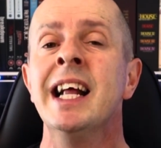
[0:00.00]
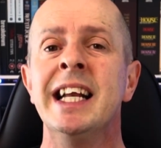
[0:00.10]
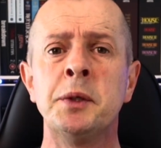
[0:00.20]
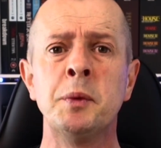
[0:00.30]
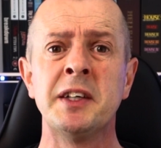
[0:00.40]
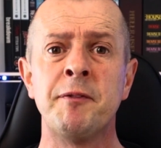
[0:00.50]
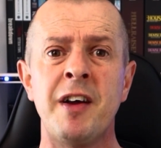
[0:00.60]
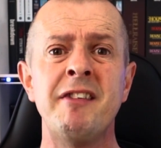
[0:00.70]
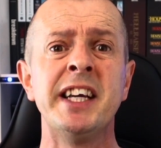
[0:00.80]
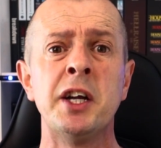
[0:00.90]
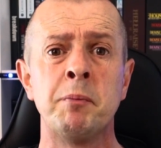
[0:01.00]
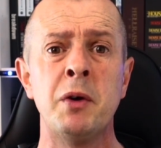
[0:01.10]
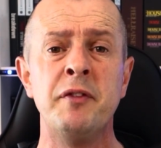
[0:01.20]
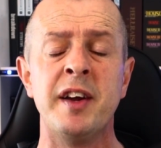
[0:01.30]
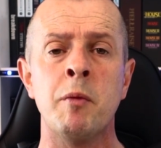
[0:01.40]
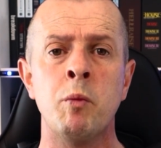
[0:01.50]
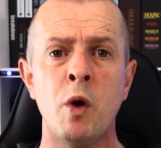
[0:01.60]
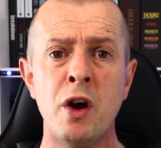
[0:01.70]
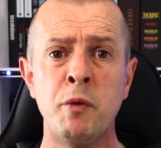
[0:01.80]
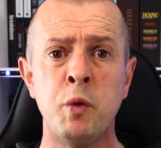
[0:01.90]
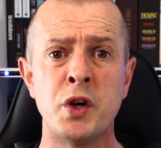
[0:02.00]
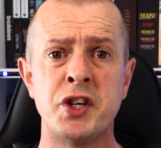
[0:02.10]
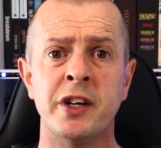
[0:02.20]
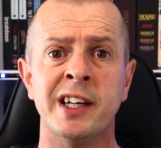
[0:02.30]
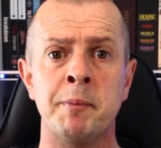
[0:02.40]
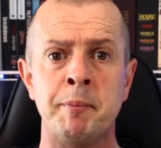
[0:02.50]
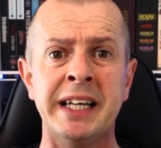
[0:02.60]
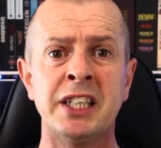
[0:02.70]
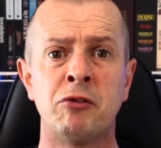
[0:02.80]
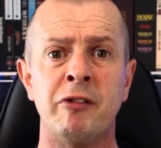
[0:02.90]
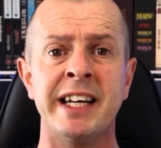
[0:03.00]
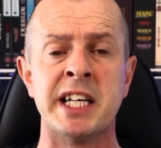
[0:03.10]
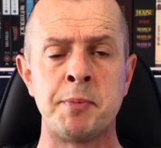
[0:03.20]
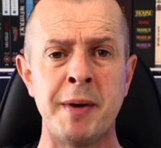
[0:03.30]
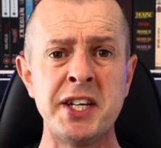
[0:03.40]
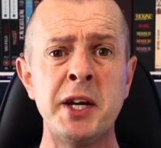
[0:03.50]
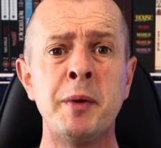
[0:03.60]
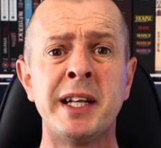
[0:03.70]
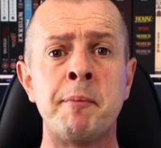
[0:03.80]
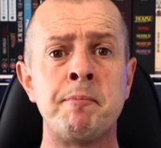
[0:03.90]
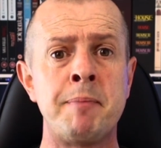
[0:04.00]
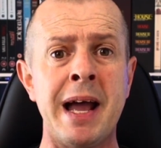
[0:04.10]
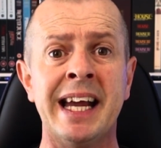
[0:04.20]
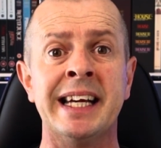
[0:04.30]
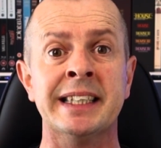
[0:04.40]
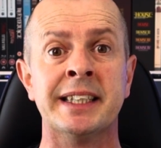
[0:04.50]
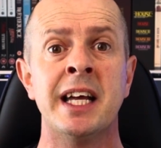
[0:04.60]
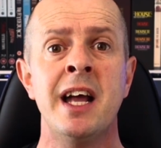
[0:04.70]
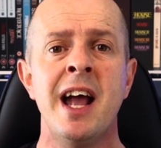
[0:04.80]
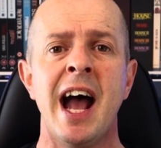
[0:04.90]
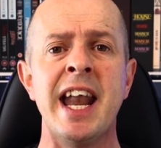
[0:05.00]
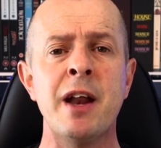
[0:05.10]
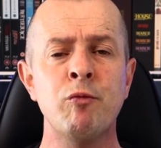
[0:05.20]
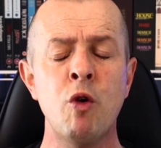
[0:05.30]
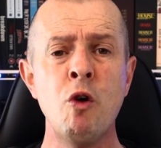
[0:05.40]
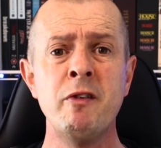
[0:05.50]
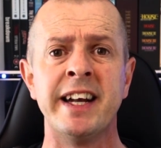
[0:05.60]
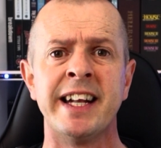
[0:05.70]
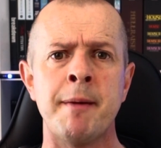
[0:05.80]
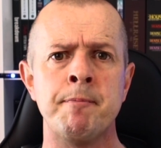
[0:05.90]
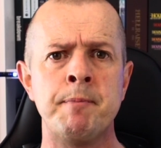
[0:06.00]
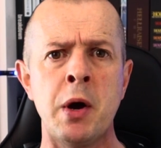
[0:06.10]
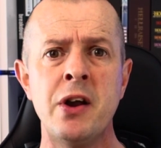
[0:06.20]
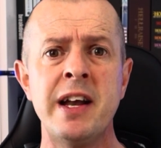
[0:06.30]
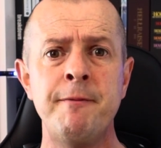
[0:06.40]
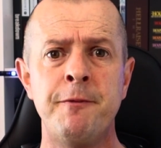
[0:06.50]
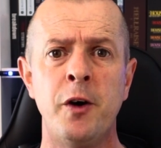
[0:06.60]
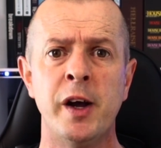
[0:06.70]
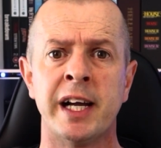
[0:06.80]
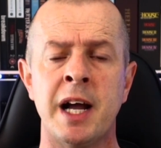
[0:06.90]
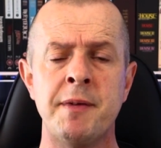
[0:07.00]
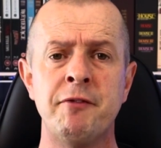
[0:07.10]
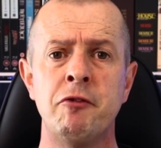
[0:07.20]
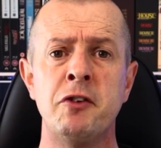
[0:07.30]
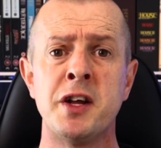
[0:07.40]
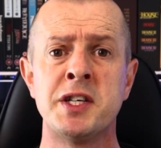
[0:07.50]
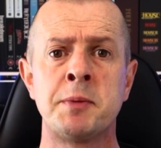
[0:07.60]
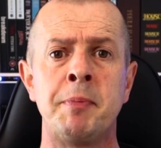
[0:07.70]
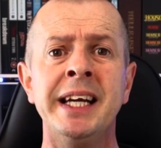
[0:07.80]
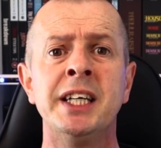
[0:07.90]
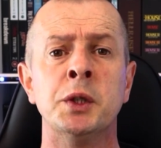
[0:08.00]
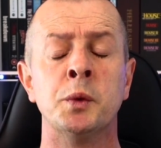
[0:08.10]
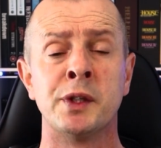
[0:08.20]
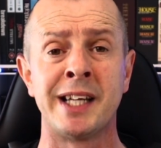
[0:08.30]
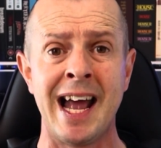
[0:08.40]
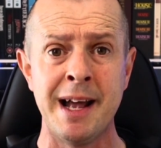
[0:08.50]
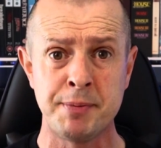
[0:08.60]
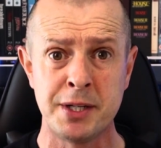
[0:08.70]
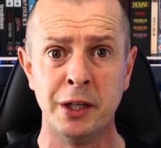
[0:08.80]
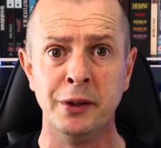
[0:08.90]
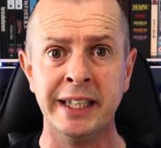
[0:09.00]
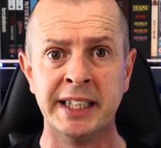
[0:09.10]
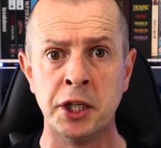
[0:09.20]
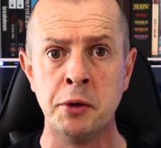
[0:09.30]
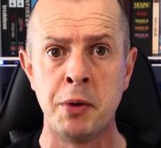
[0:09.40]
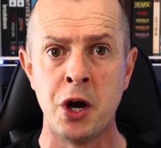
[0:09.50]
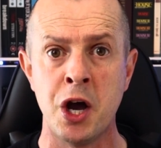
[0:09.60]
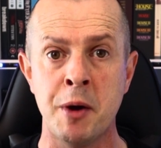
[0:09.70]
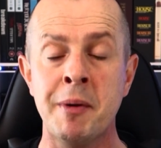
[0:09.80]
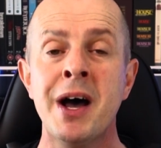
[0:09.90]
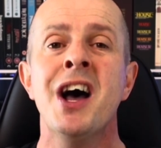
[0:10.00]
This was a very good movie and worth watching on the big screen, especially with the bangs. And the roaring of that burning fire coming through those speakers was absolutely absolutely superb.